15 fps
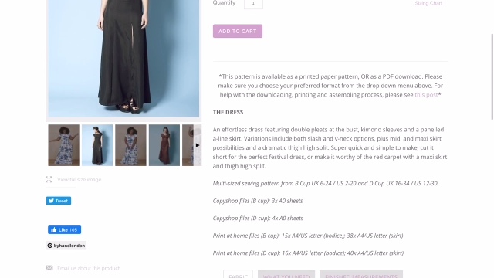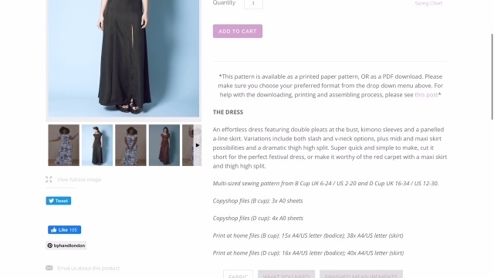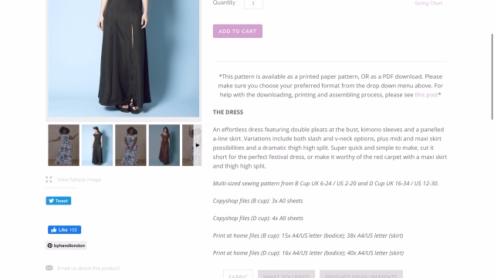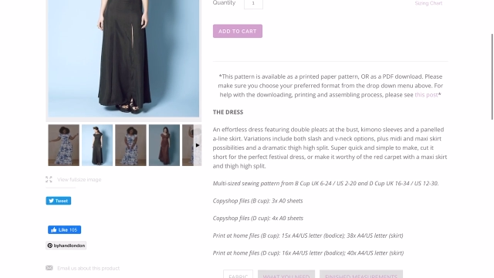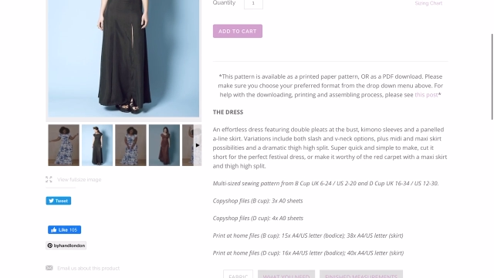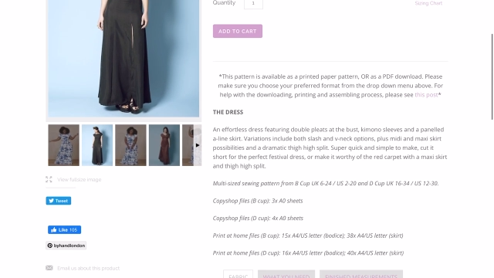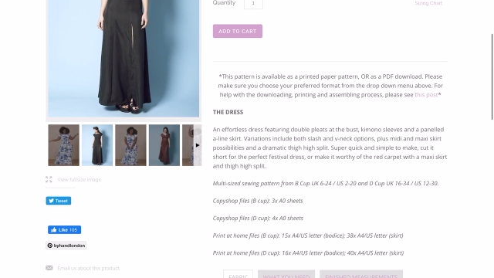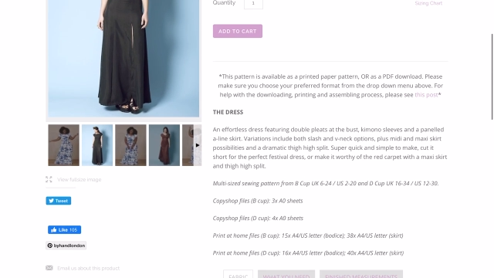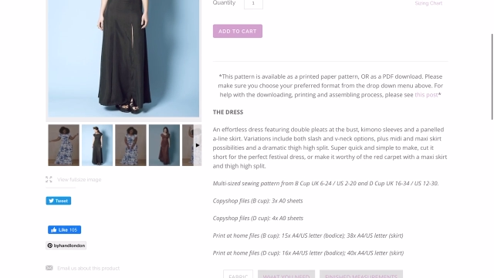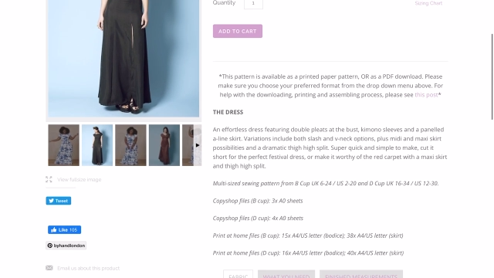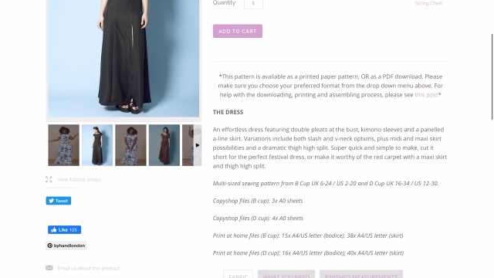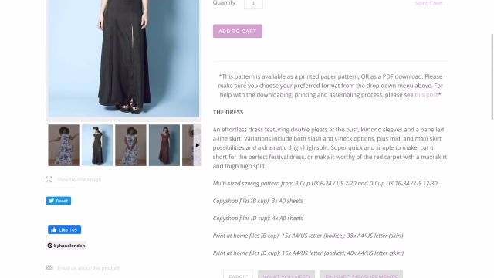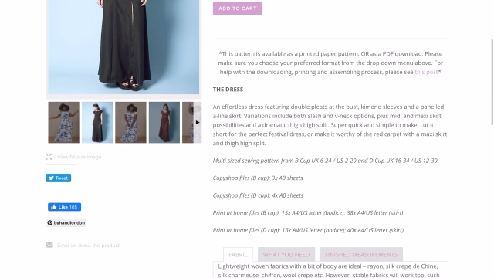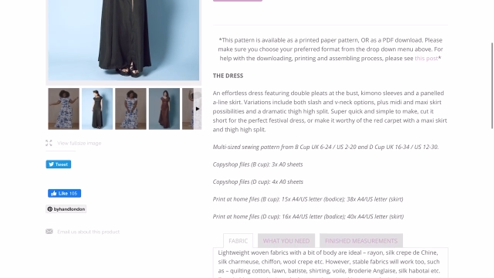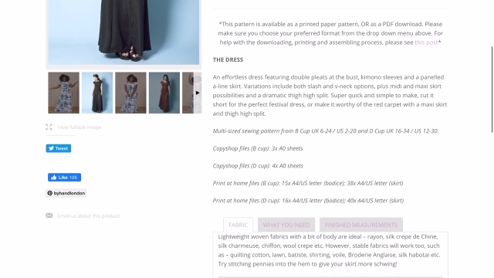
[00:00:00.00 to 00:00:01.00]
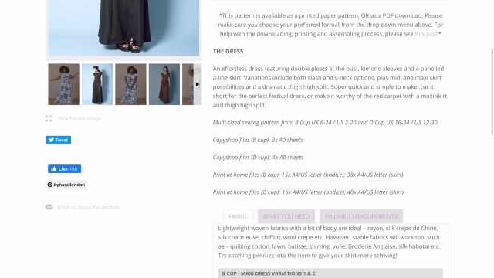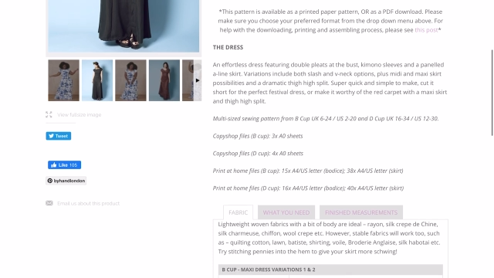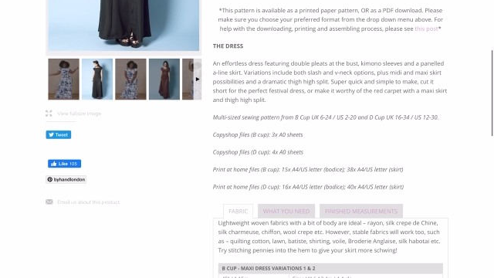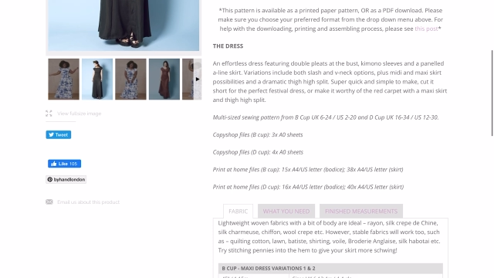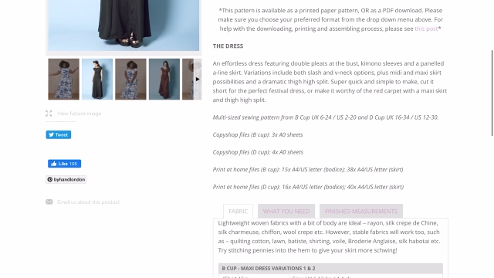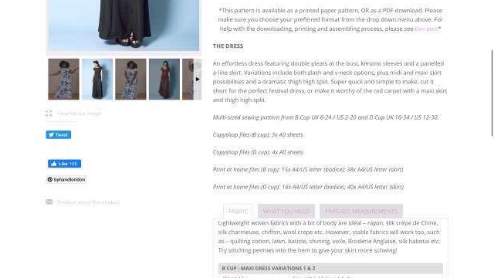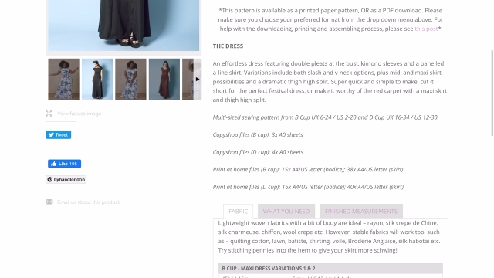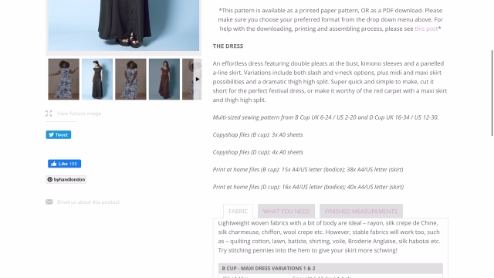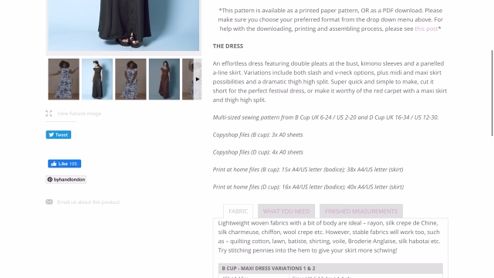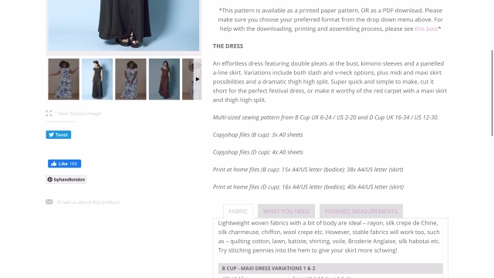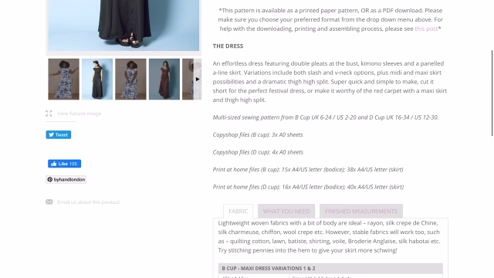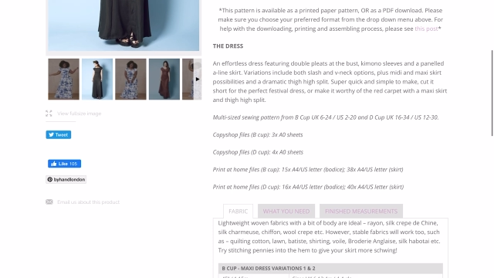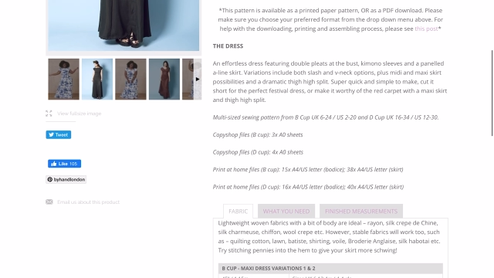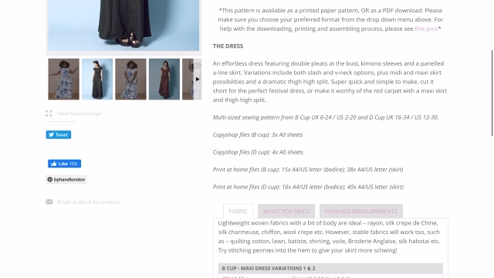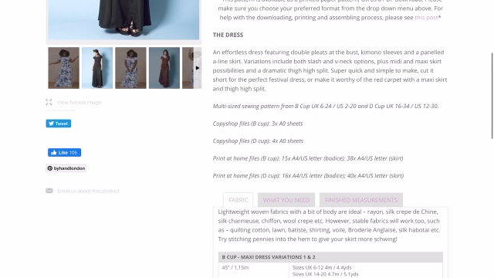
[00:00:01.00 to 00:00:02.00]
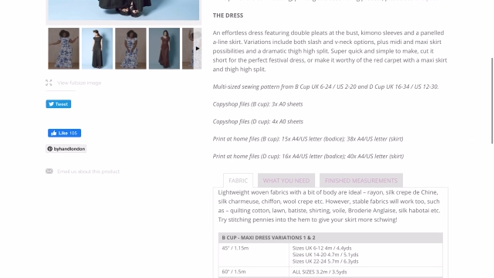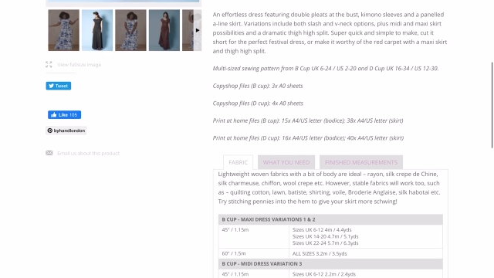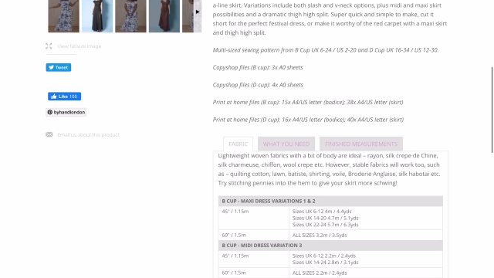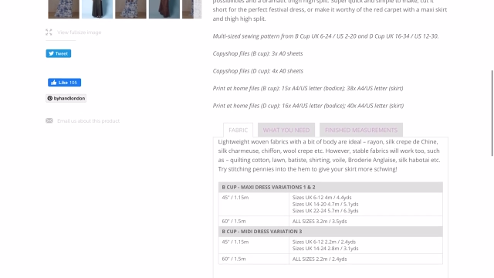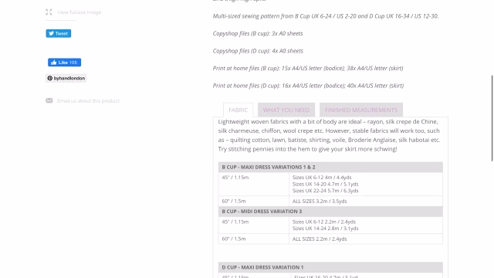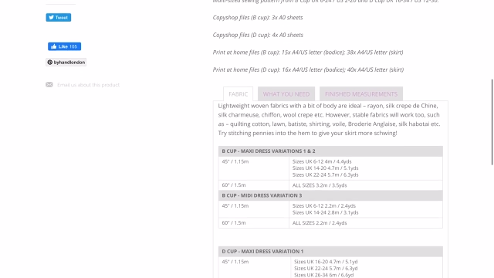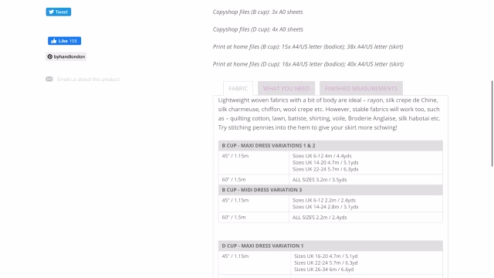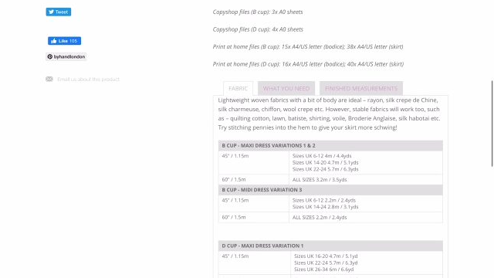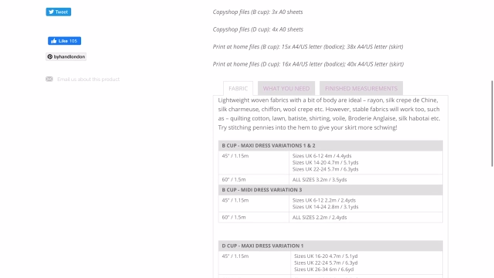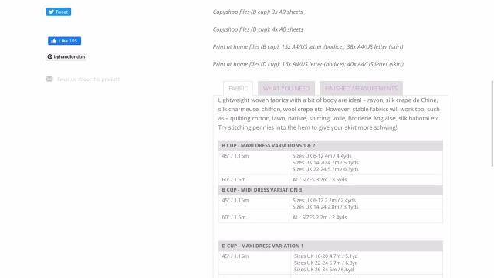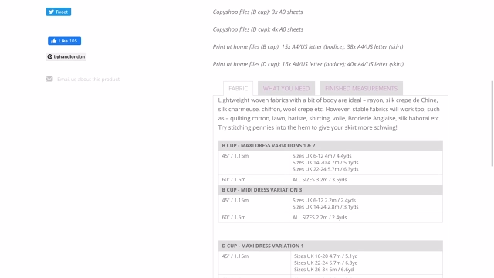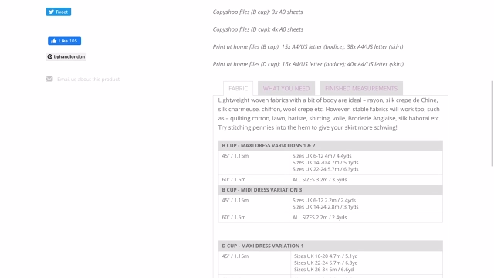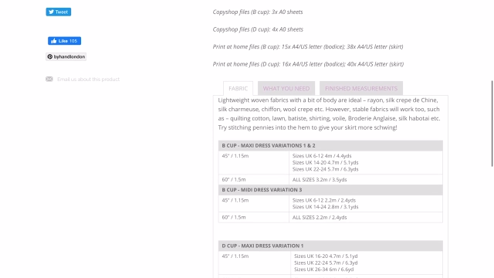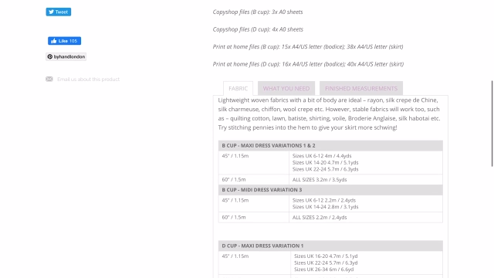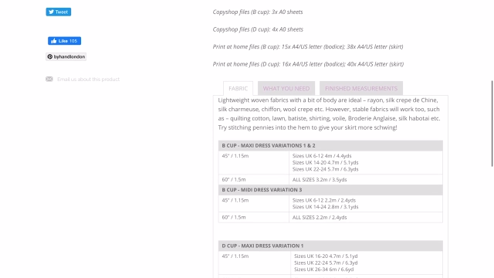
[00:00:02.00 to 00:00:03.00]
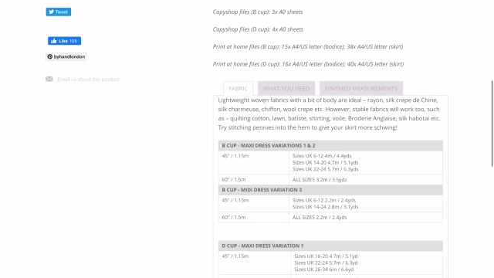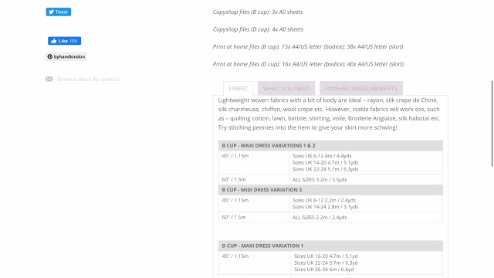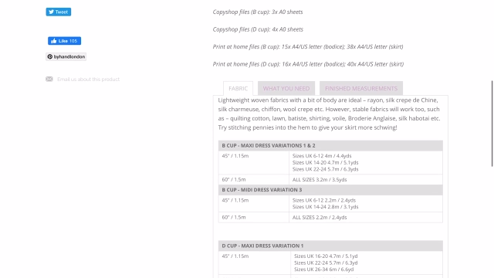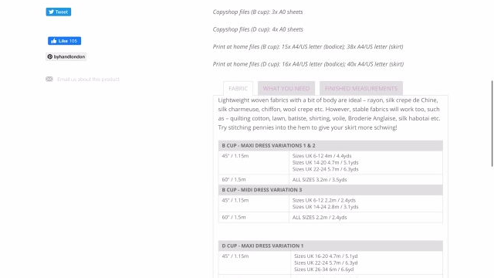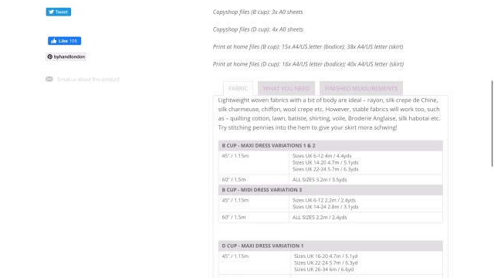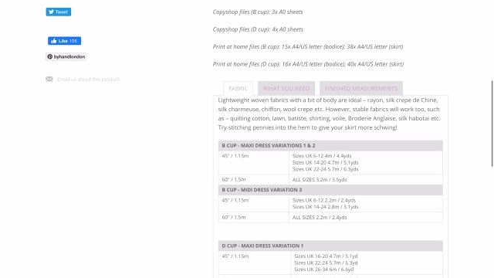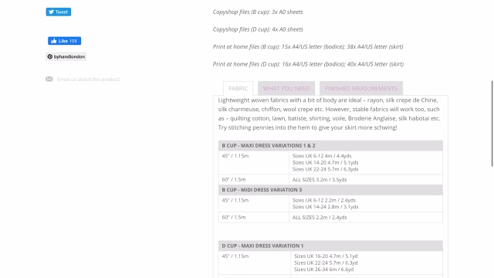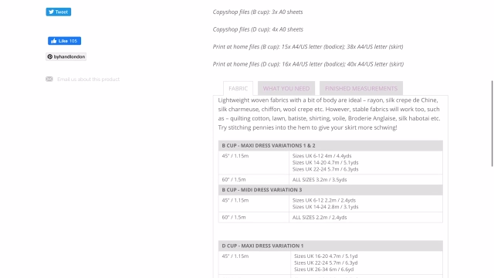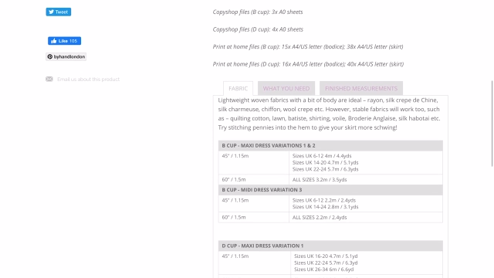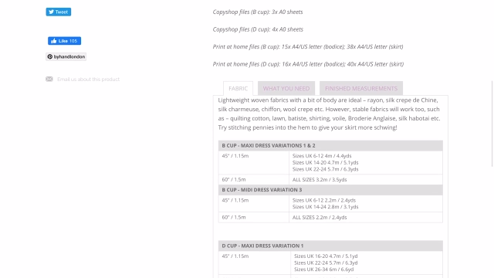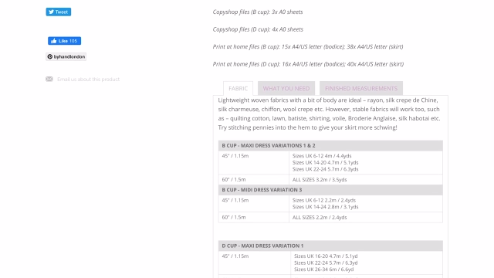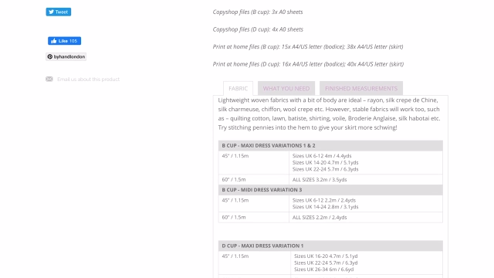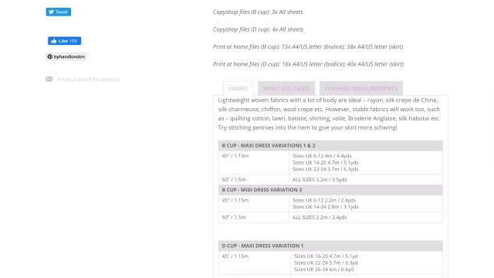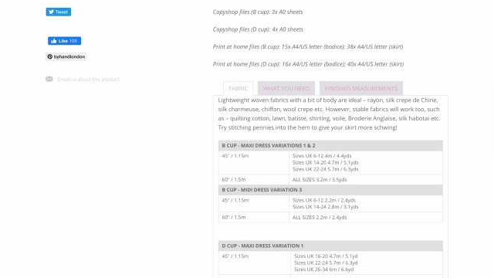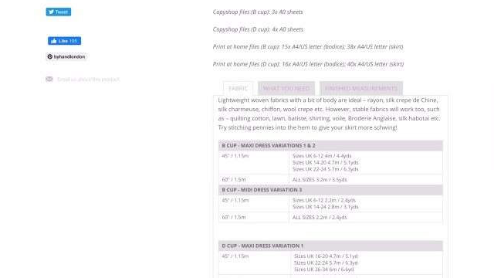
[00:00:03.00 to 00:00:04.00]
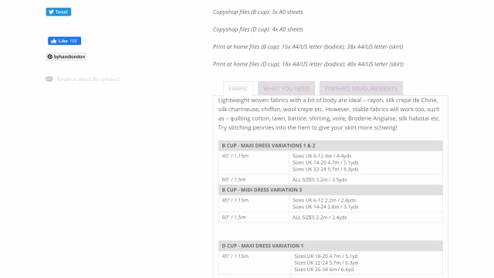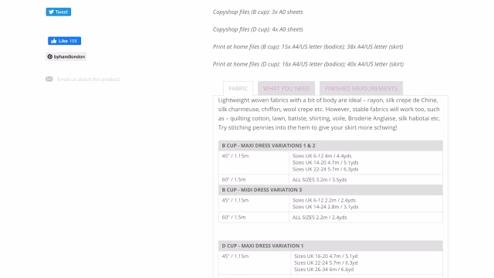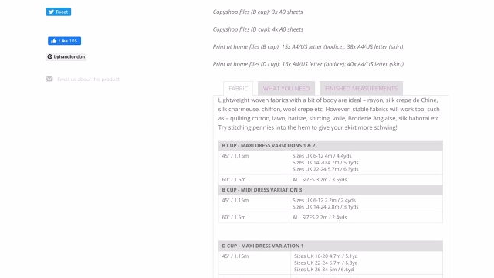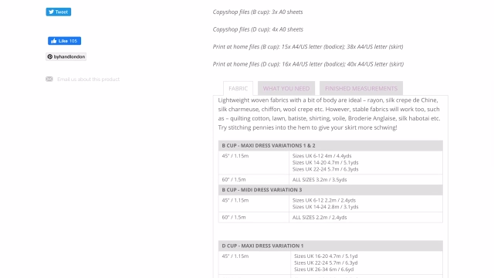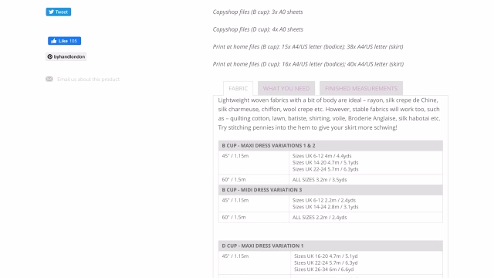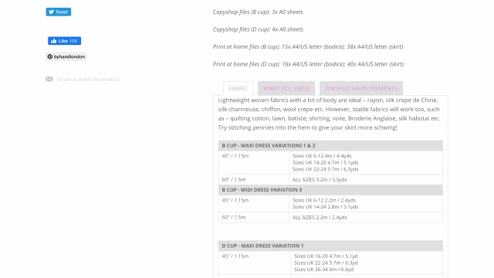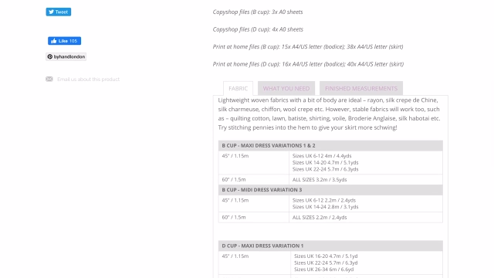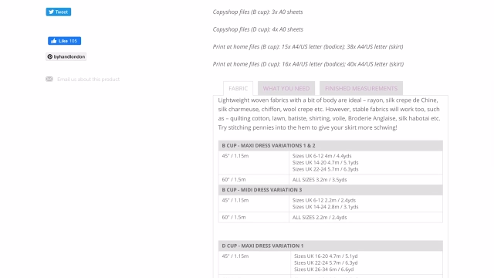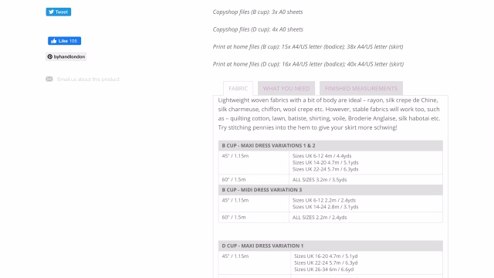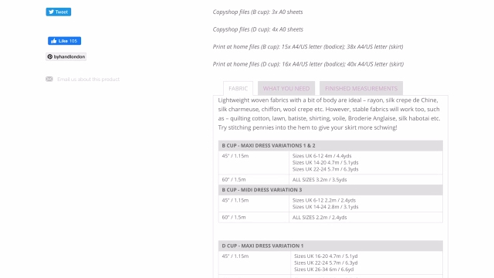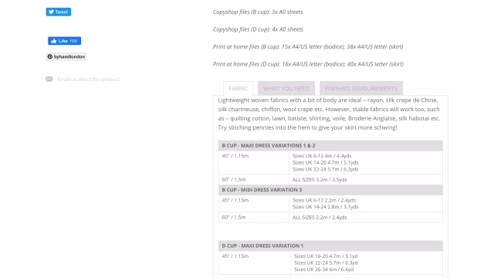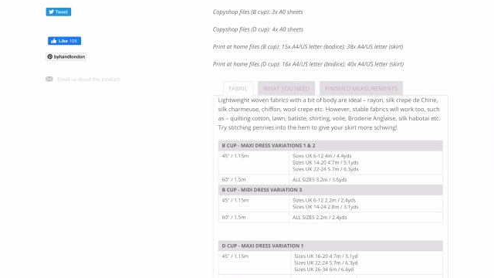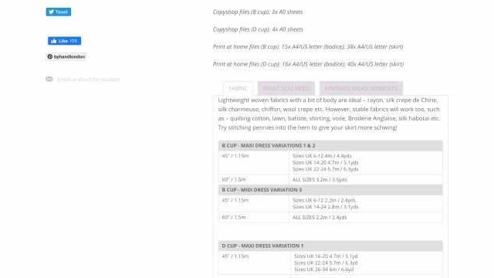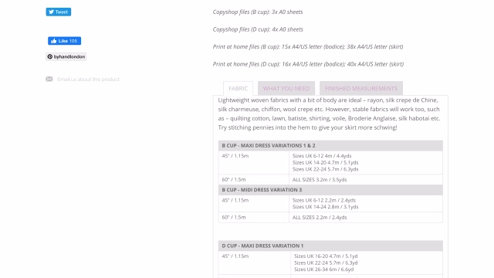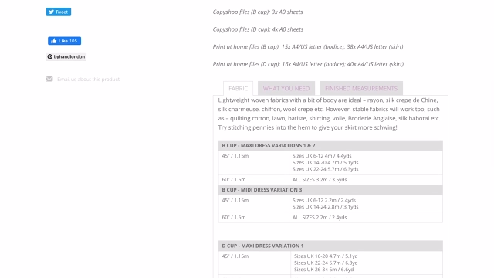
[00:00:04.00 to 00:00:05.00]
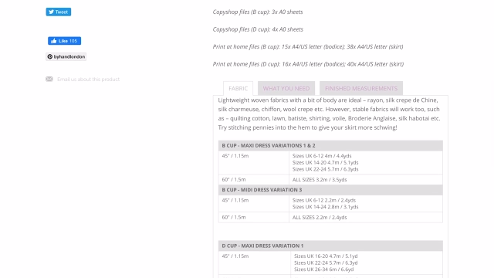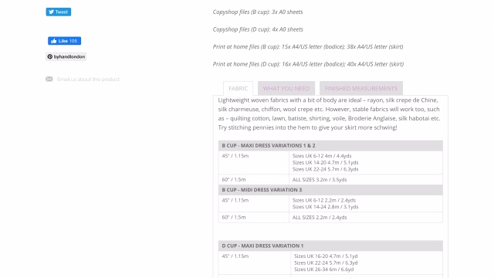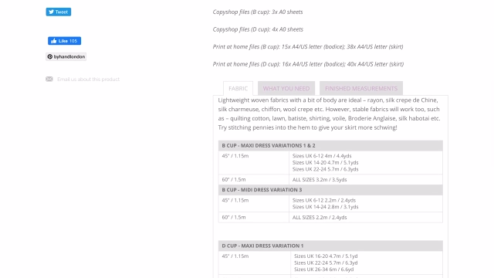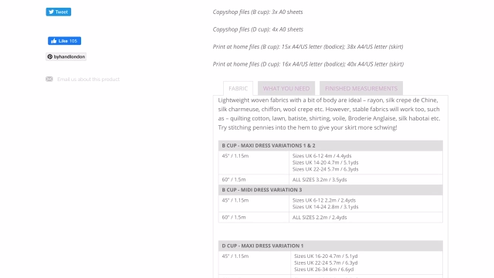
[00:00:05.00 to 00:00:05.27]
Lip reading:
(no speaker visible)